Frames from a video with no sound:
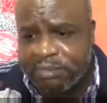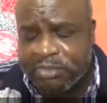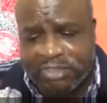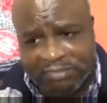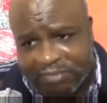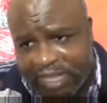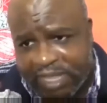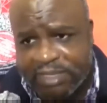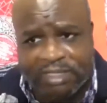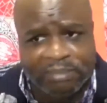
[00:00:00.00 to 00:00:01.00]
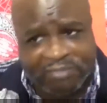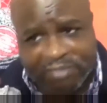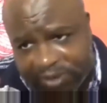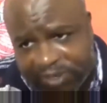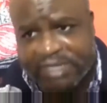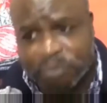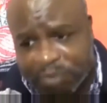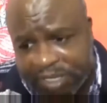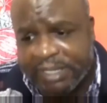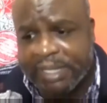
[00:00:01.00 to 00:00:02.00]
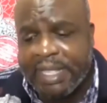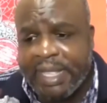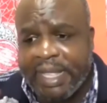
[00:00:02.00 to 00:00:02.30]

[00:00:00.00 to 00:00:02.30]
Mustafa and Mark Farrakhan speak,